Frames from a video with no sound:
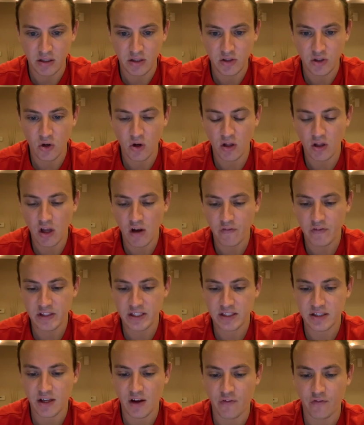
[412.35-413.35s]
So a lot of his
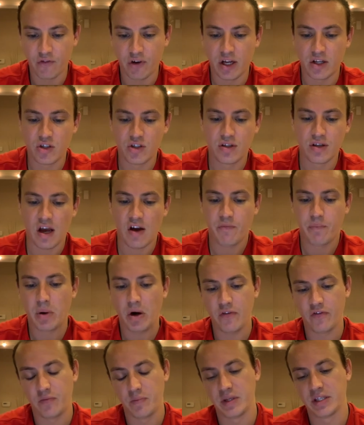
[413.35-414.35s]
stuff ranges. I've
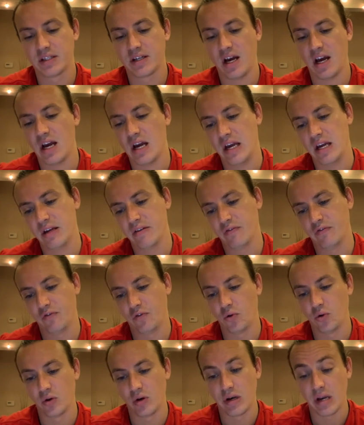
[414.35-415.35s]
bought from this guy
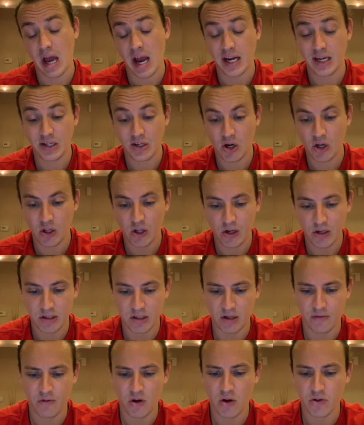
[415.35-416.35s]
for $9,
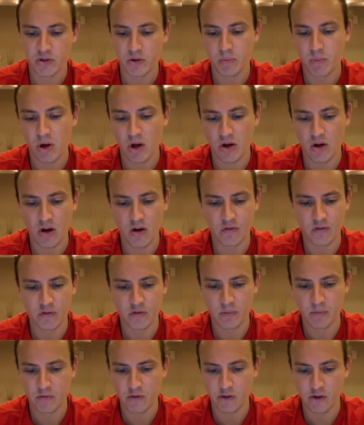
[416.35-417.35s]
and I've also bought off of
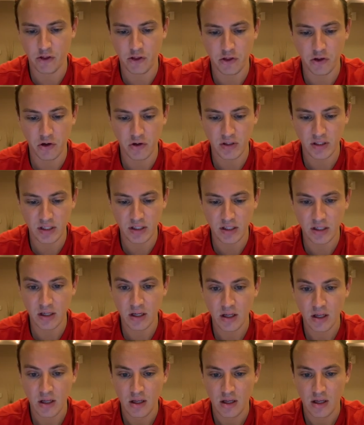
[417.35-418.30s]
him for $30.